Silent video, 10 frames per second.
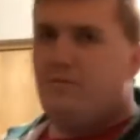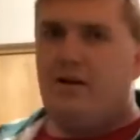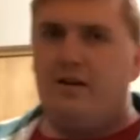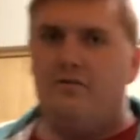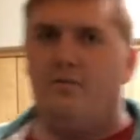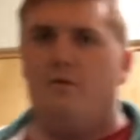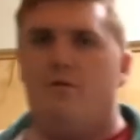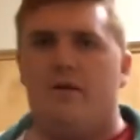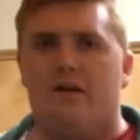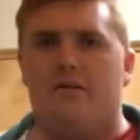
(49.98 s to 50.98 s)
my kitchen while
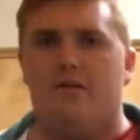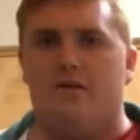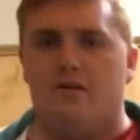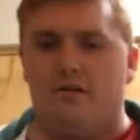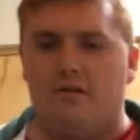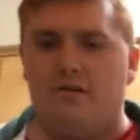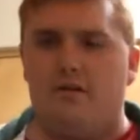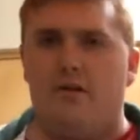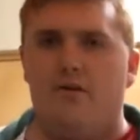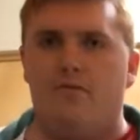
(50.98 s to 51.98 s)
I'm making dinner because I
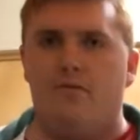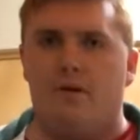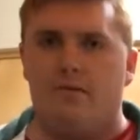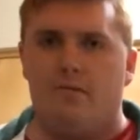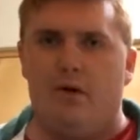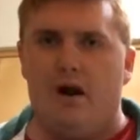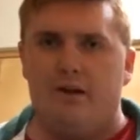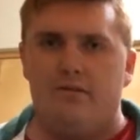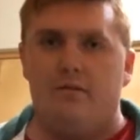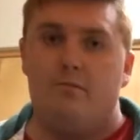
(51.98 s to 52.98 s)
just got home from rugby
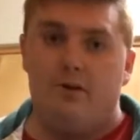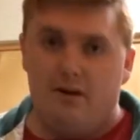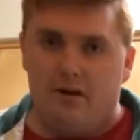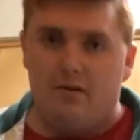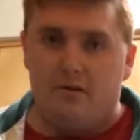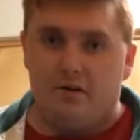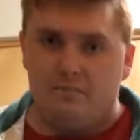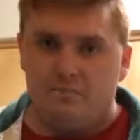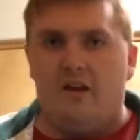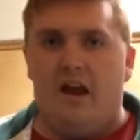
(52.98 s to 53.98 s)
practice and I'm really hungry.
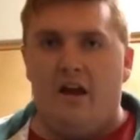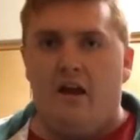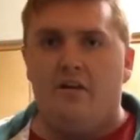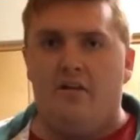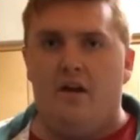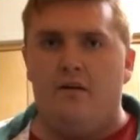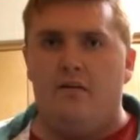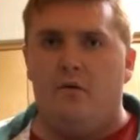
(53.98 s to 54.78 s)
Today I decided to